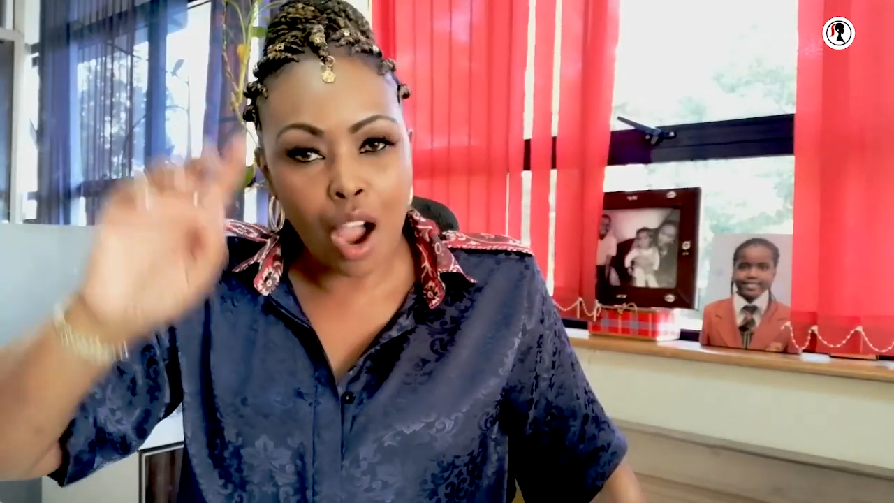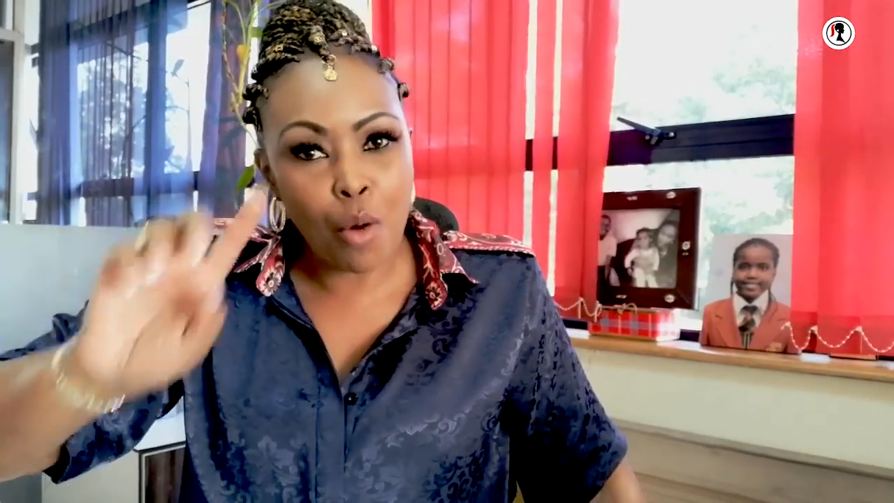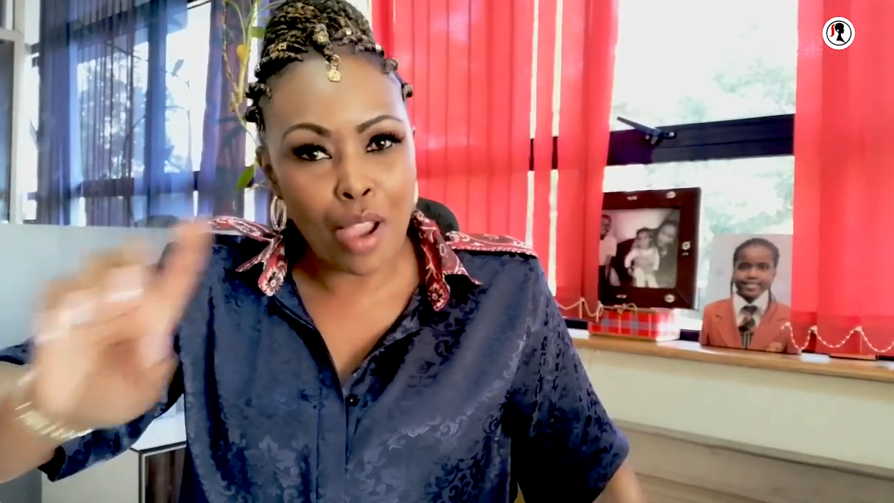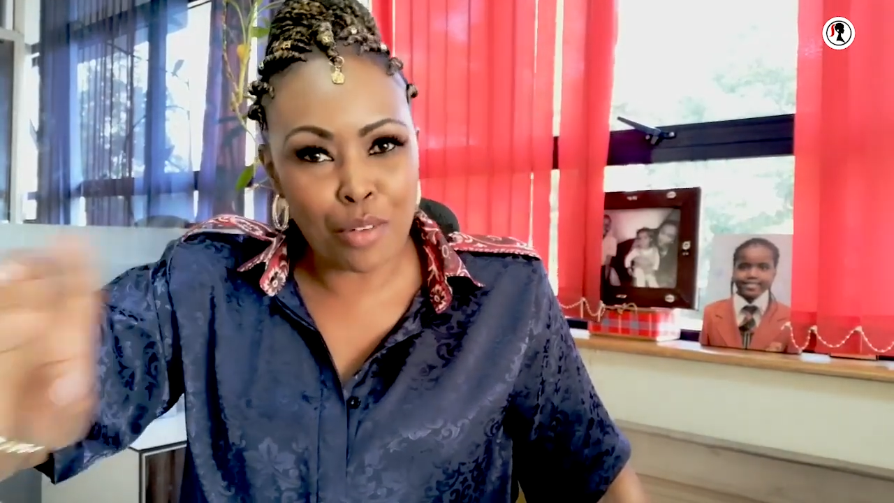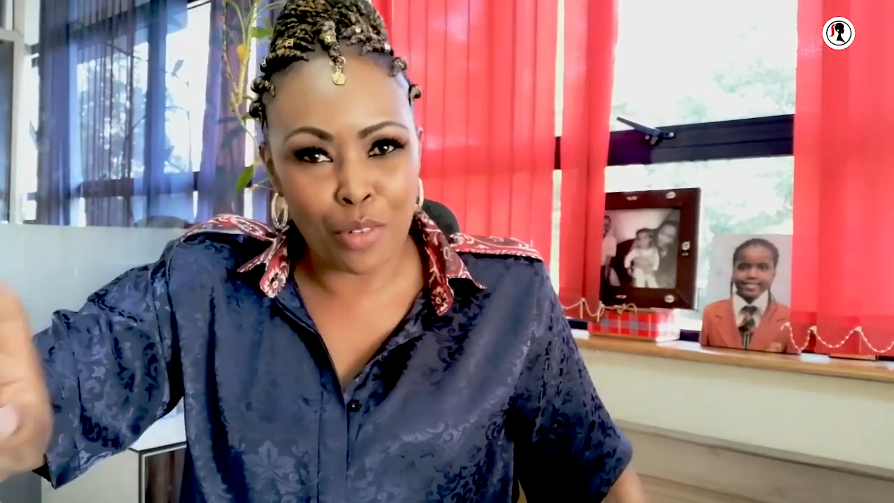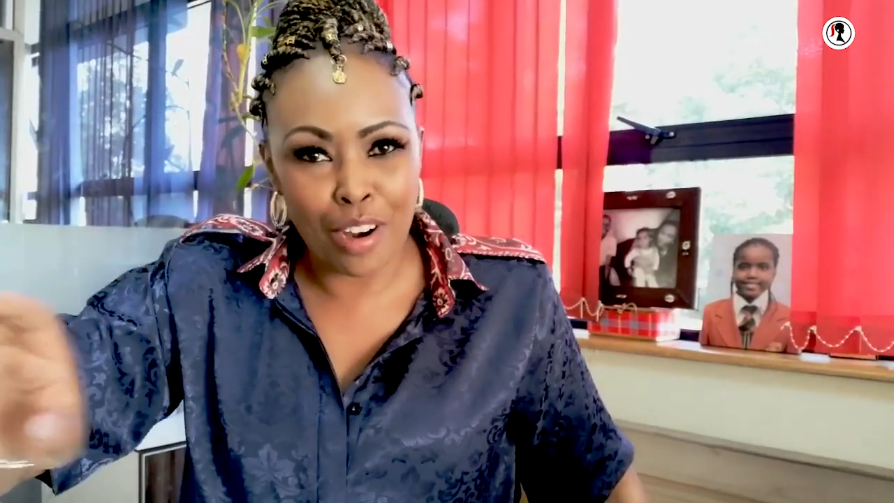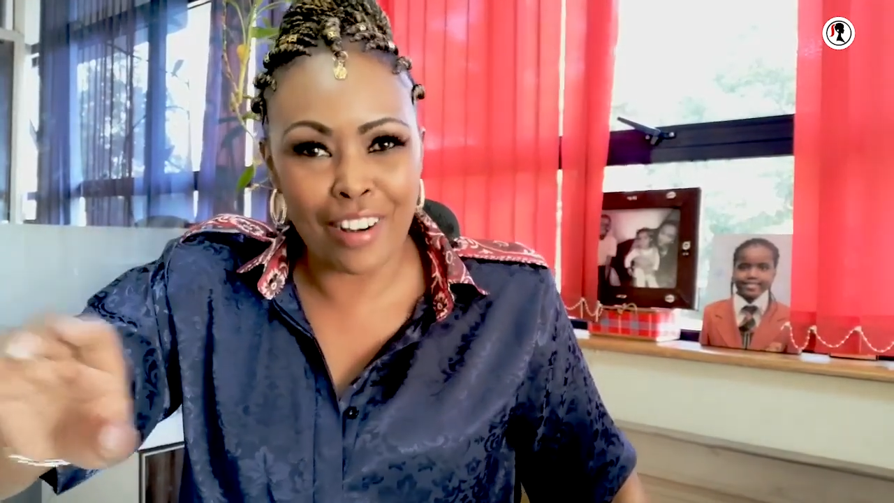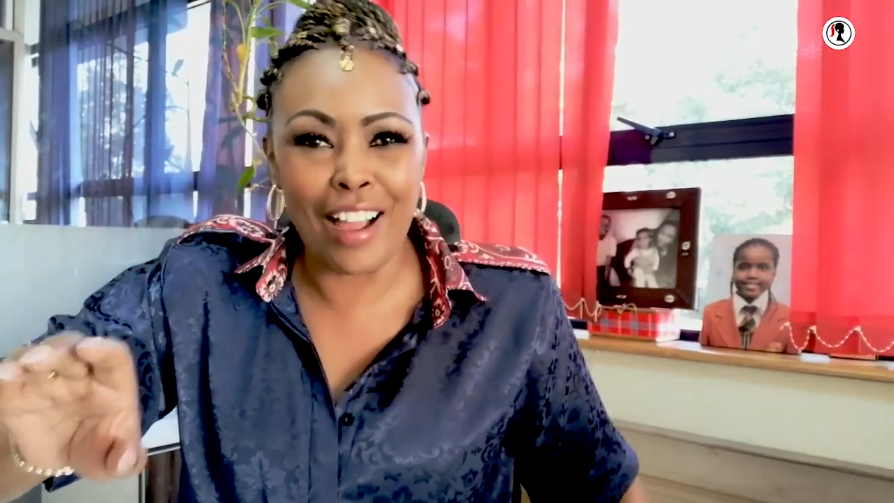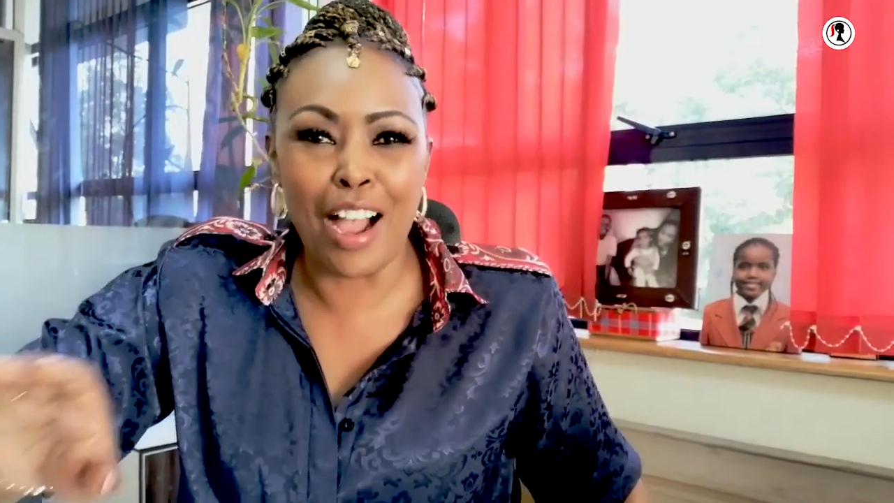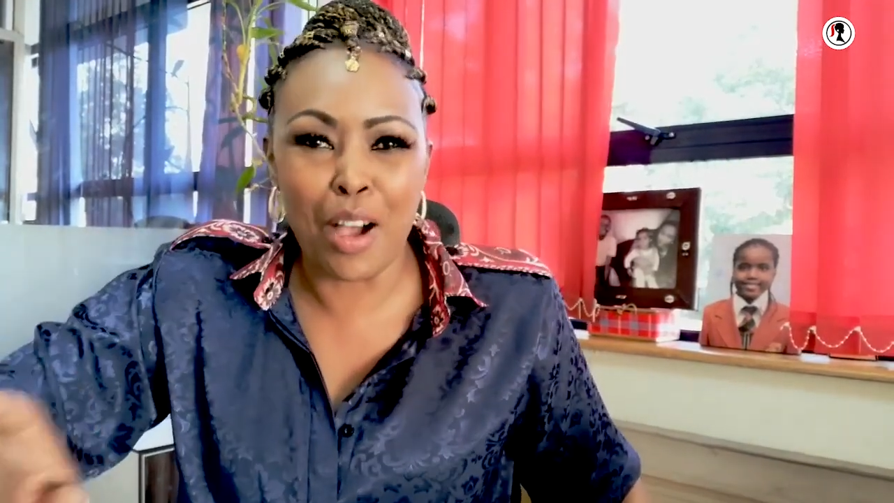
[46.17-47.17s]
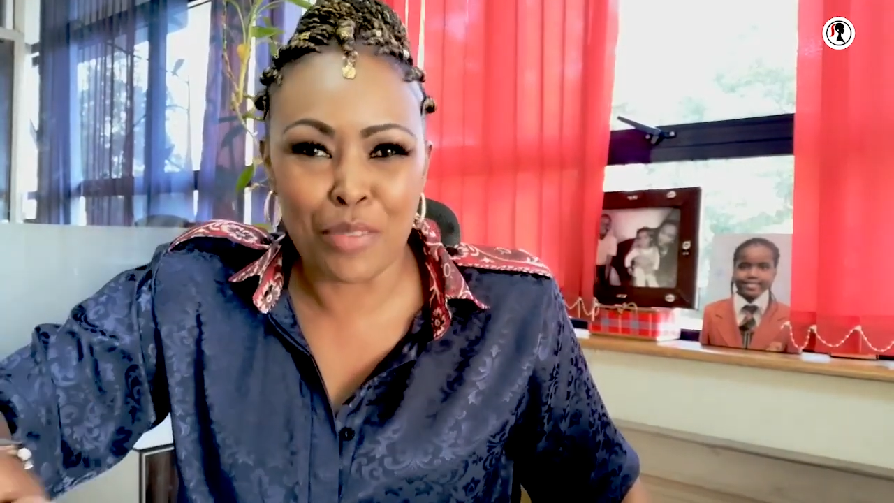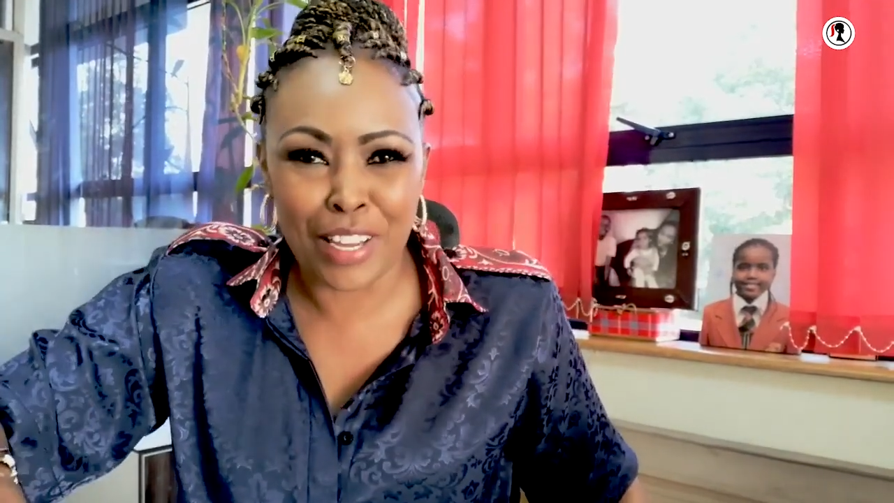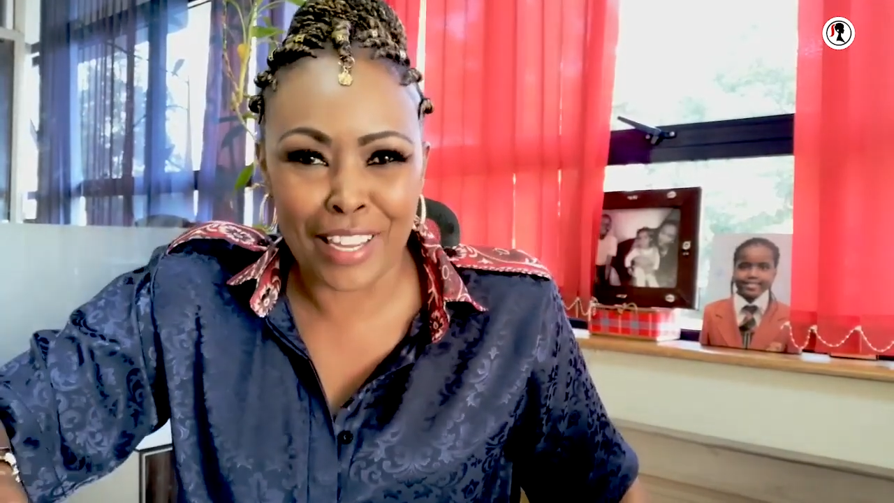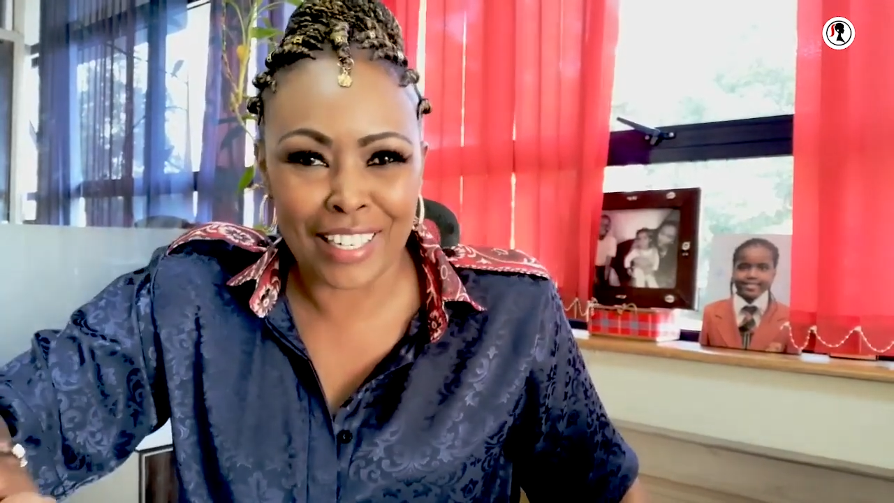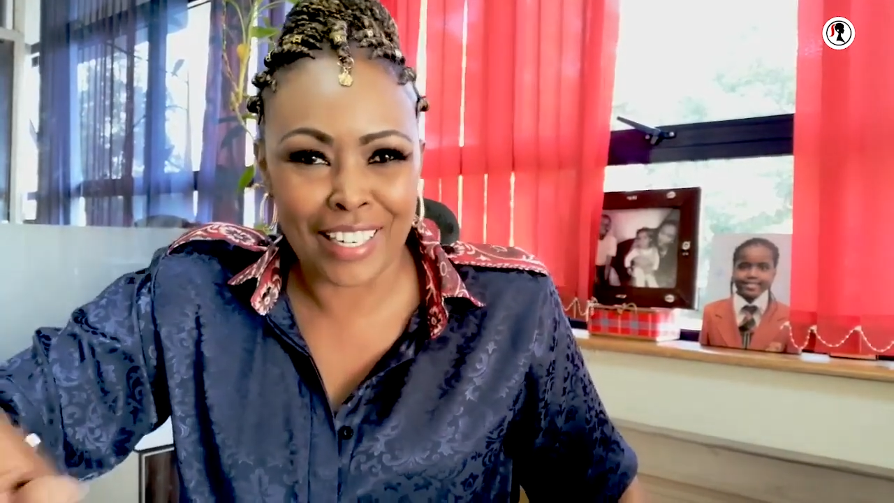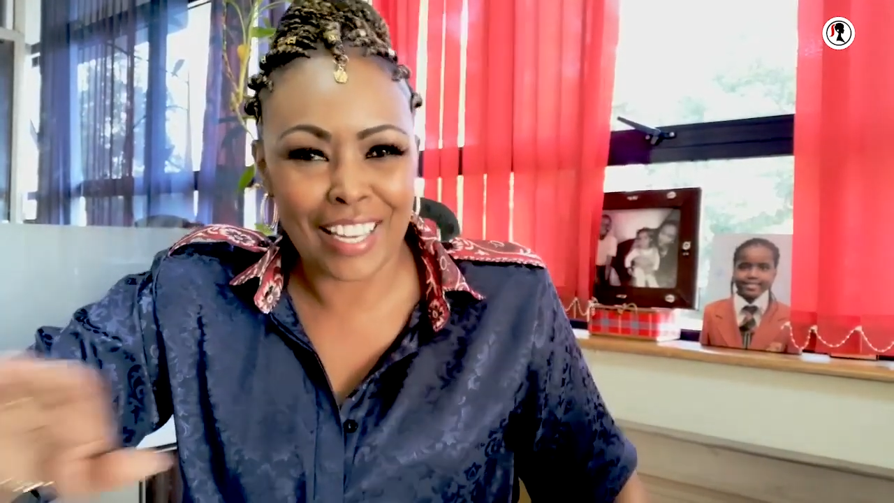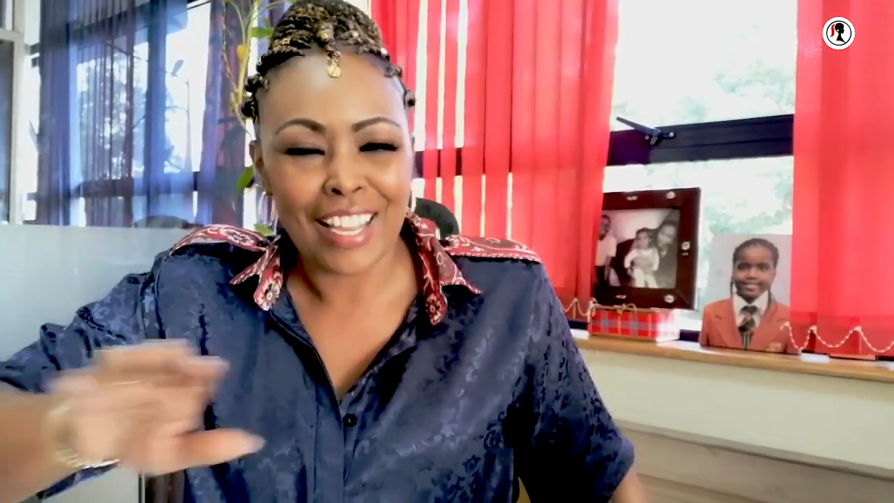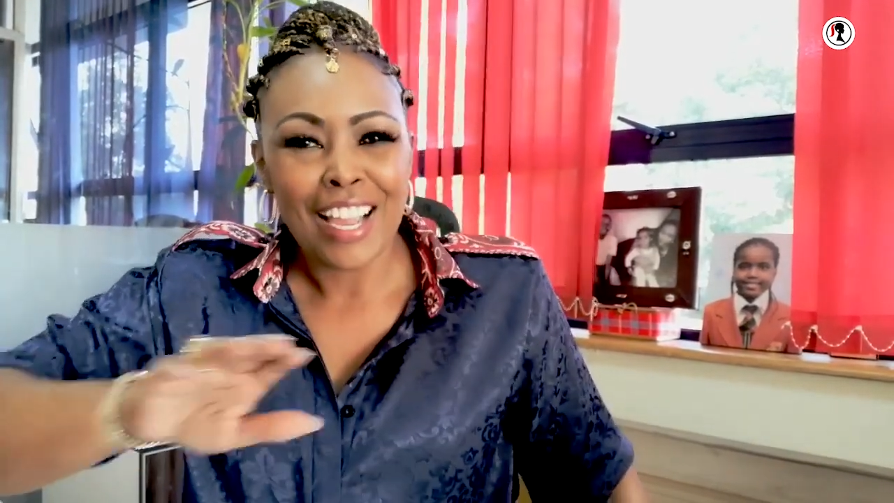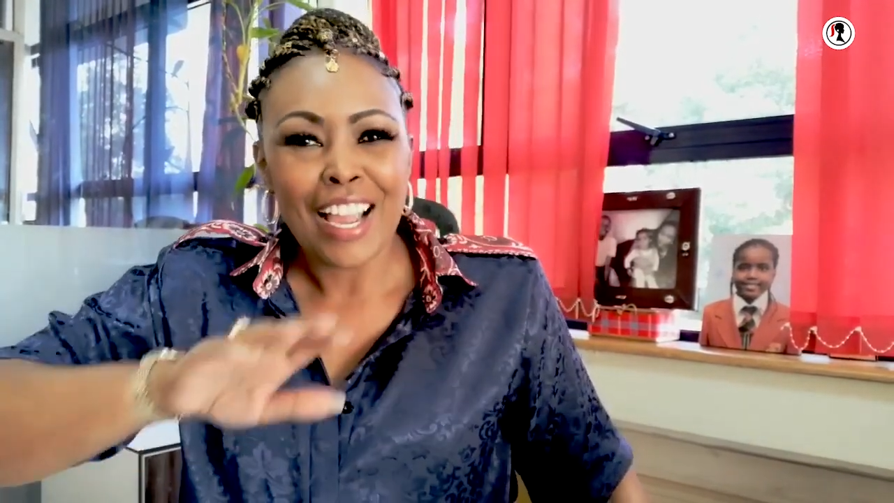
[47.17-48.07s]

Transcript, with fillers: However. I'm kidding.